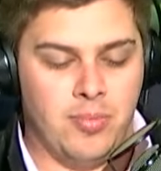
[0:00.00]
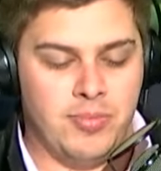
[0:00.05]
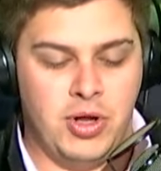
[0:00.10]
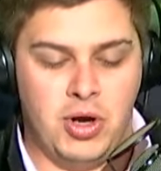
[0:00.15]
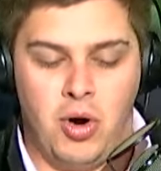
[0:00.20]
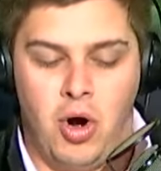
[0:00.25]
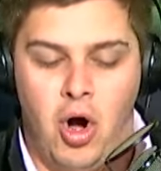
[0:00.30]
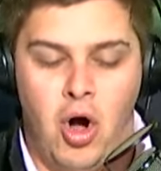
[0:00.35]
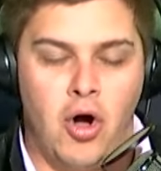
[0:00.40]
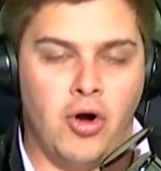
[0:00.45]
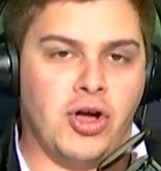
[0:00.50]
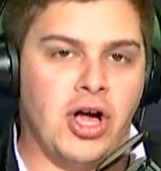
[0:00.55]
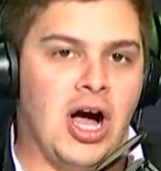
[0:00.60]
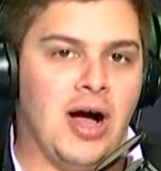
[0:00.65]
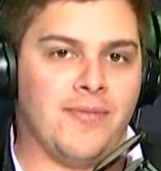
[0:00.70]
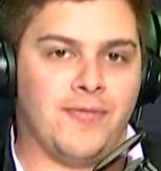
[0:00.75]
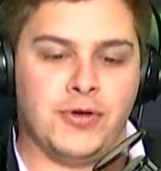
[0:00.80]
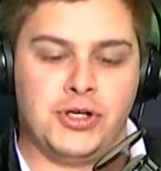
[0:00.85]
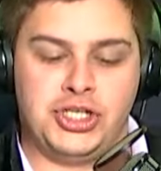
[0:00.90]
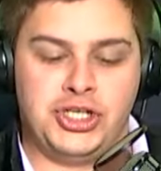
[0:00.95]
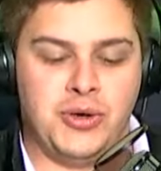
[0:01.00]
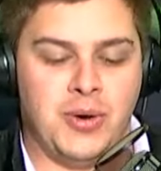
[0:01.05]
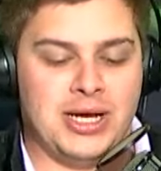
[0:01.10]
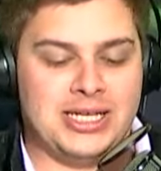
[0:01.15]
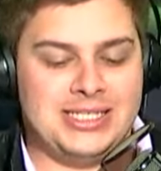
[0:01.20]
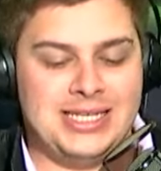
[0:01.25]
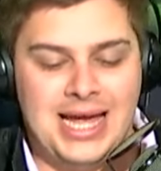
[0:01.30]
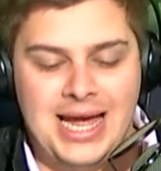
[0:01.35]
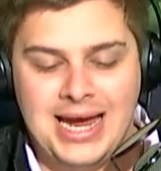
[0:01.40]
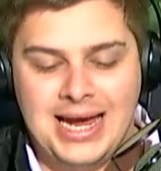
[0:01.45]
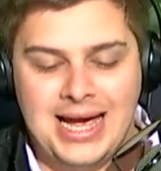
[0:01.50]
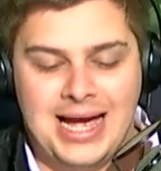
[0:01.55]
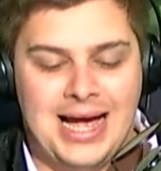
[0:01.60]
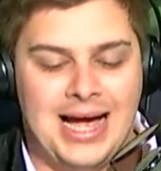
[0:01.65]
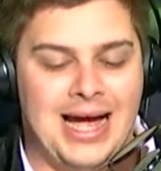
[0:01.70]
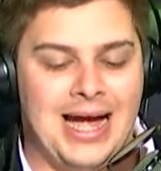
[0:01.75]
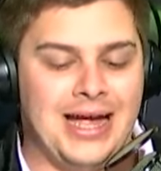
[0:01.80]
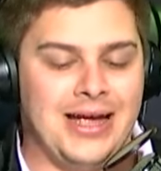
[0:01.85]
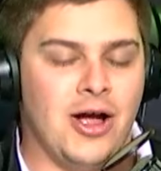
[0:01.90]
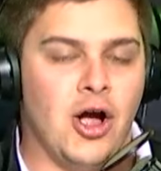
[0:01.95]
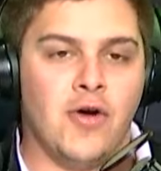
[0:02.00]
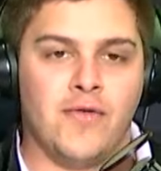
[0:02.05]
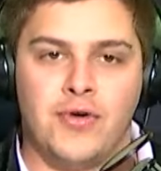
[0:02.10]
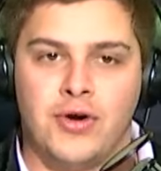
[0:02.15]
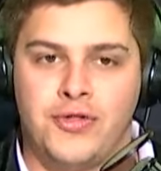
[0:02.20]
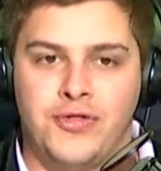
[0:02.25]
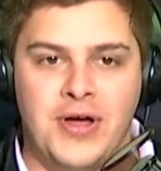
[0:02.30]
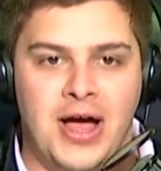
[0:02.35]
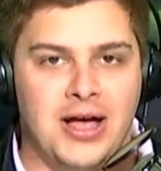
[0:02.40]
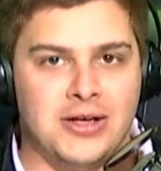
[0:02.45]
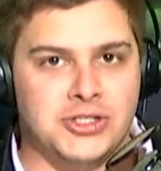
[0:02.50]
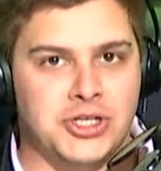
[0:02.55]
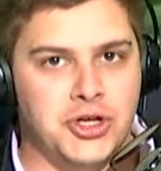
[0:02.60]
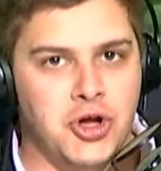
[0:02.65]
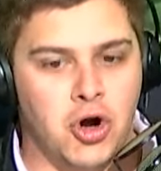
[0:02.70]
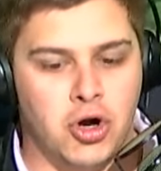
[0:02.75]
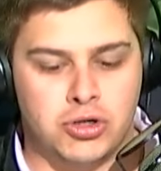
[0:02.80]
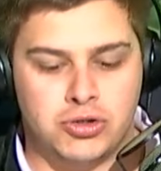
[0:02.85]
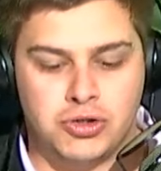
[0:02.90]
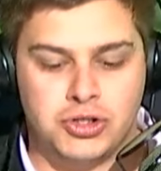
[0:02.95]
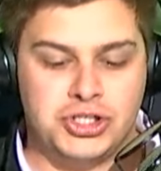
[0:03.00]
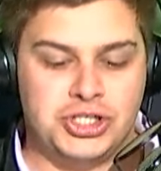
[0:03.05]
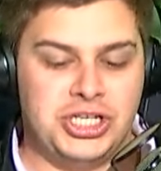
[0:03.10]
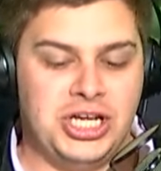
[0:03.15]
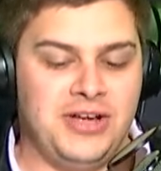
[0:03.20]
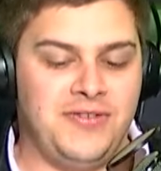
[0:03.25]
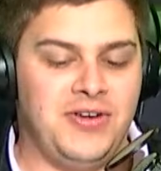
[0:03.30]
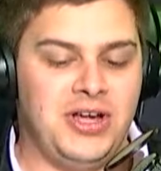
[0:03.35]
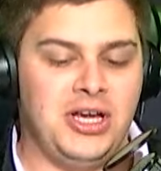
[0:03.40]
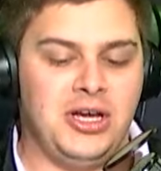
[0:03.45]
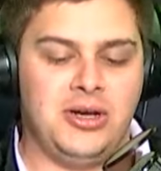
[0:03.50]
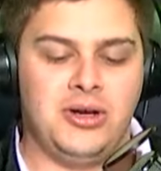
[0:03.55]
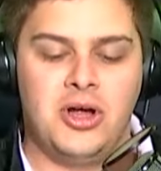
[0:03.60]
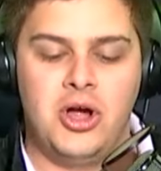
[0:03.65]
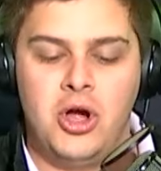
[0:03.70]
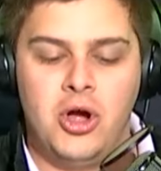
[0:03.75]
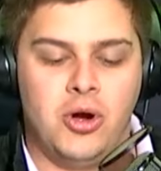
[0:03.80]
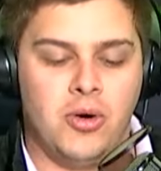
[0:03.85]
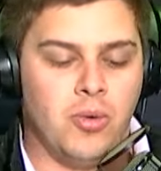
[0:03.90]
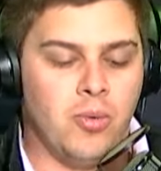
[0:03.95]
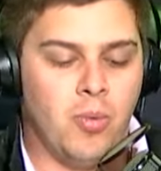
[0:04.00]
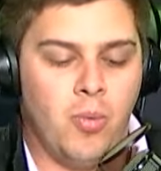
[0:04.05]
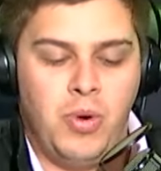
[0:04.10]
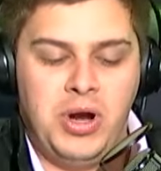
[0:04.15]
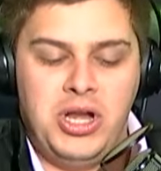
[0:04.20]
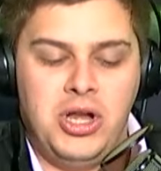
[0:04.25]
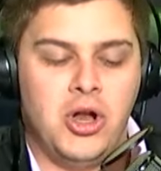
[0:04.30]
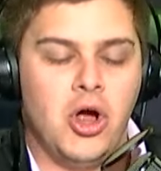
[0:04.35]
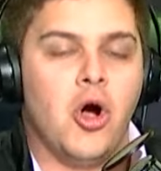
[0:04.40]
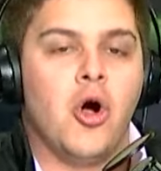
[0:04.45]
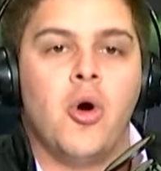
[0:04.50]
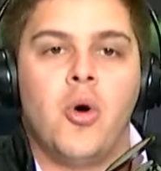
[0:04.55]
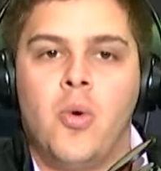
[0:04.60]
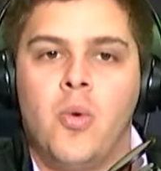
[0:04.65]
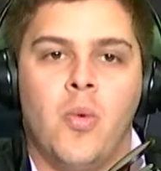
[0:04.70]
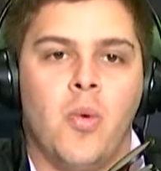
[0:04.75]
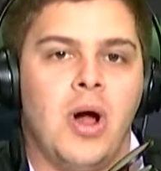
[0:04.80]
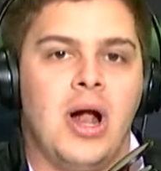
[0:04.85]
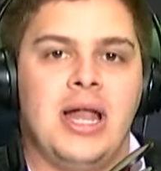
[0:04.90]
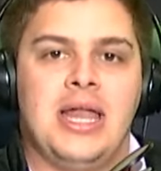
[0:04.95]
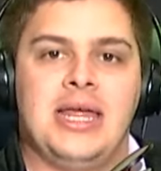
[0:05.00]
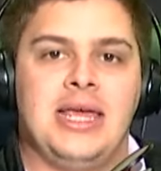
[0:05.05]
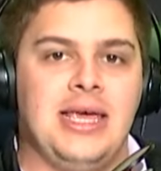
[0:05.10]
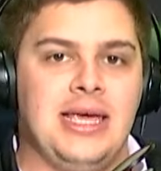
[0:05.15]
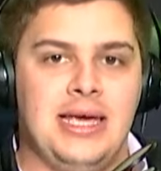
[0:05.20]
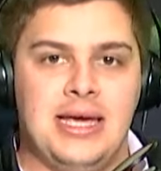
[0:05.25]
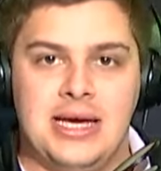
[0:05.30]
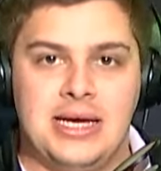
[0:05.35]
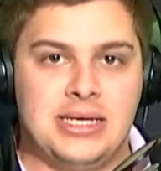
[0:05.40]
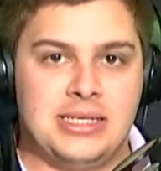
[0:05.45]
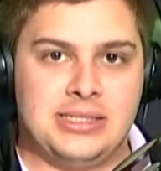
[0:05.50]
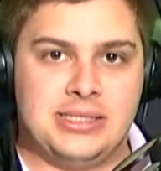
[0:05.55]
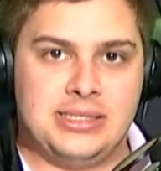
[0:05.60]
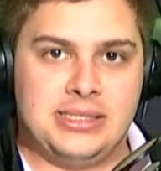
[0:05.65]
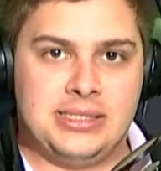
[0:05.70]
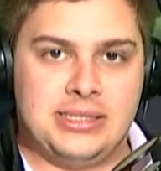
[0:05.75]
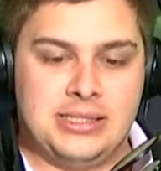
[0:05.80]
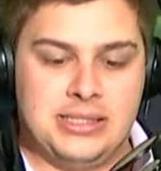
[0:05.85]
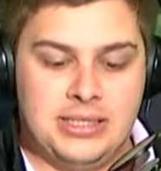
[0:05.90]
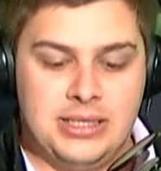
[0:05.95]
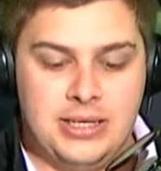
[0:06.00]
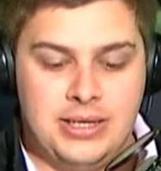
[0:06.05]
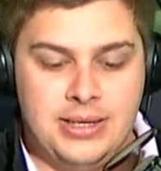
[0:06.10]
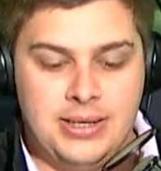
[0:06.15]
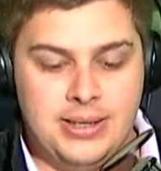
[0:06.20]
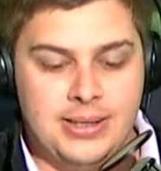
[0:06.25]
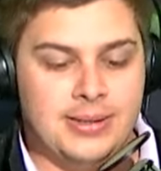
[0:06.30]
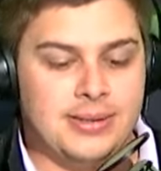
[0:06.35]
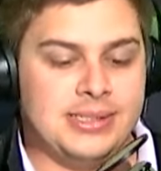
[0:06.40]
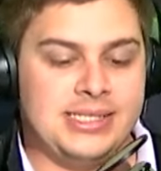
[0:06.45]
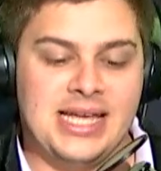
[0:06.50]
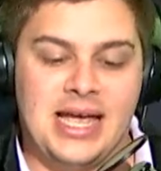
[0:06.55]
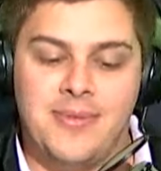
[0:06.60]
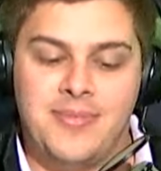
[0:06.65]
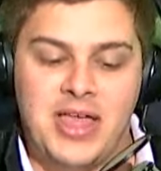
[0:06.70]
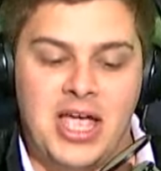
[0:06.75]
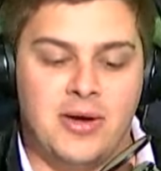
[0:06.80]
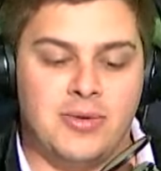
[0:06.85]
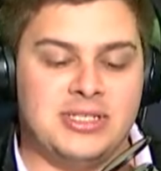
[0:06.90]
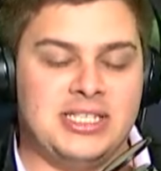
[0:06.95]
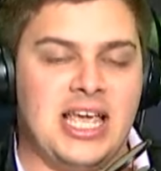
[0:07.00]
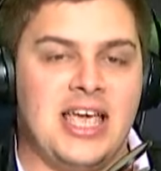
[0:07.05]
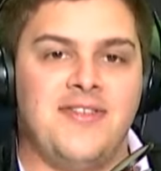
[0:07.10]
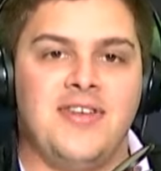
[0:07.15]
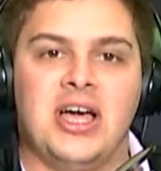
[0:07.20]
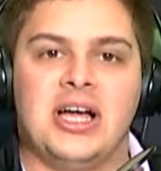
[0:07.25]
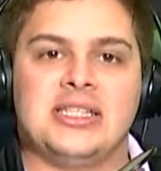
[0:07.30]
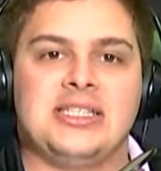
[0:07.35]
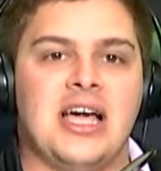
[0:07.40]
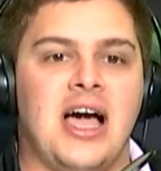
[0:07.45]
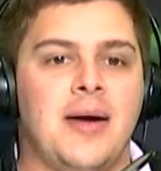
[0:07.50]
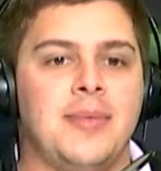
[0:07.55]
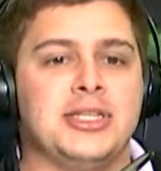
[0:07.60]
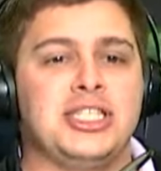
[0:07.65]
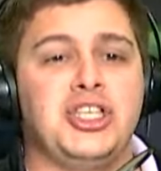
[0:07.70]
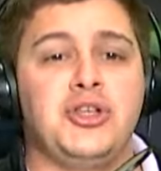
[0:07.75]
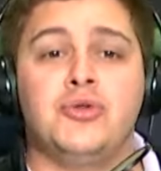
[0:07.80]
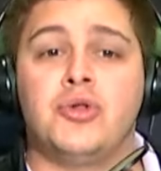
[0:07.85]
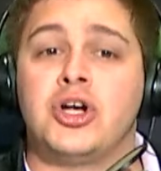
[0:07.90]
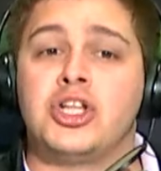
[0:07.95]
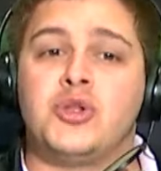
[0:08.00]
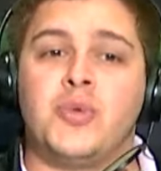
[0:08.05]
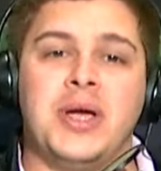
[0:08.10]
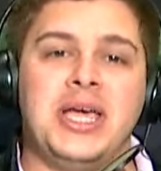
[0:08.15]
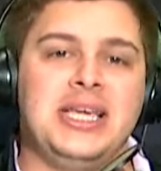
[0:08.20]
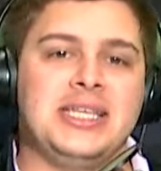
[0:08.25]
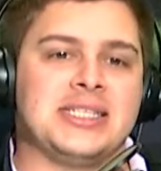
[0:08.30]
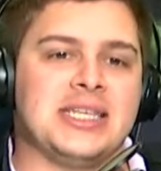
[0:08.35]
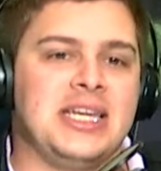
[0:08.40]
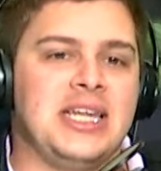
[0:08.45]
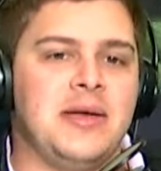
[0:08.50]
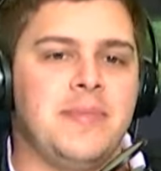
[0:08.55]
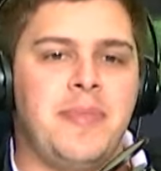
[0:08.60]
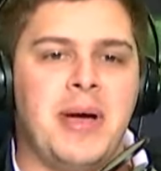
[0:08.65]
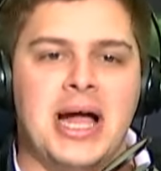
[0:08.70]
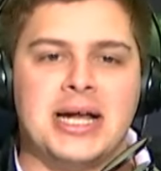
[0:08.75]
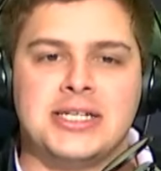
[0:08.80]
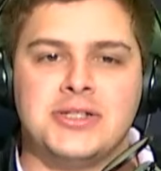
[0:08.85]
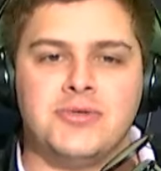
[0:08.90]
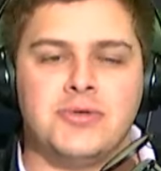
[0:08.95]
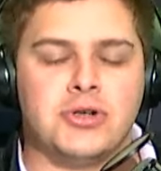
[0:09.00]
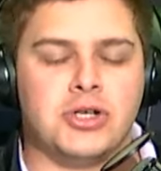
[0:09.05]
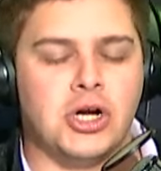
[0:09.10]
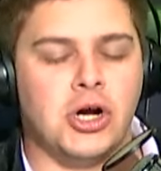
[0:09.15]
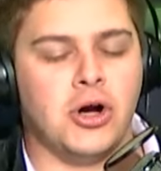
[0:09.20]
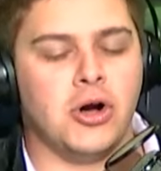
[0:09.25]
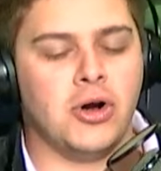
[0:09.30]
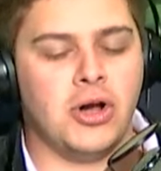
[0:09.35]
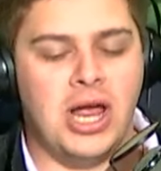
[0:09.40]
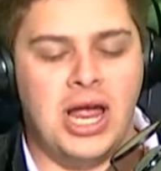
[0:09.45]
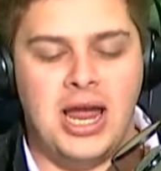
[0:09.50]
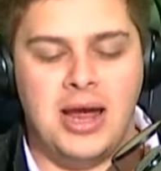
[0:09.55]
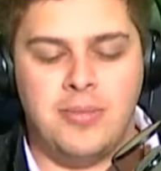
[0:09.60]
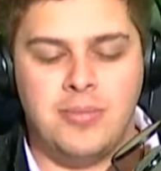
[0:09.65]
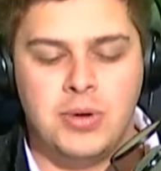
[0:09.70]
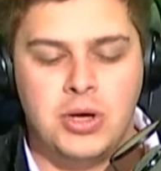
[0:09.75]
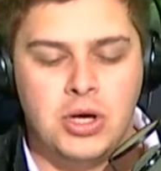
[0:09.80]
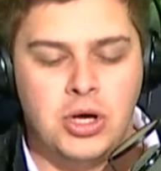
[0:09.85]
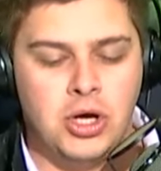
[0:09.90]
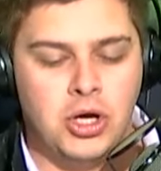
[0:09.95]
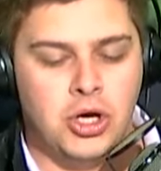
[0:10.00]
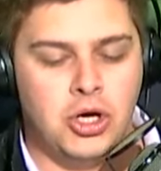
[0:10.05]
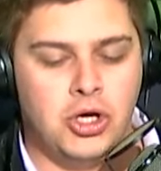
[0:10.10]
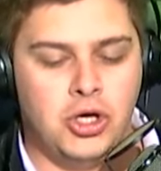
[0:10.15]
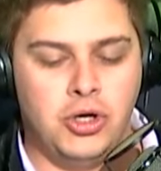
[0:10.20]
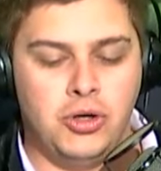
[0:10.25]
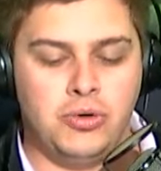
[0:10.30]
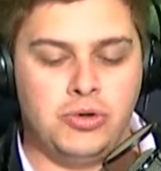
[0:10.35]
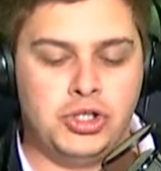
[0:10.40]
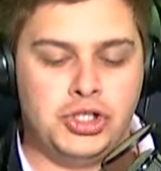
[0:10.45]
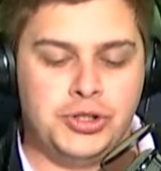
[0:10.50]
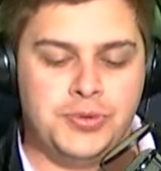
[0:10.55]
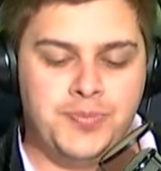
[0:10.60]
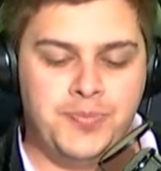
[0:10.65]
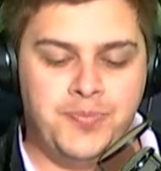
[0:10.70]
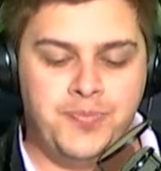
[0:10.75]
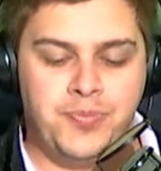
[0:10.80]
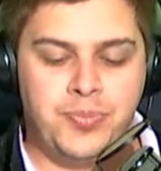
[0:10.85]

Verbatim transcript: you know, all conference USA guy, over a thousand yards receiving. We know what he is. Same thing with Xavier Thomas, and you look at the way he's going to impact in the return game, huge.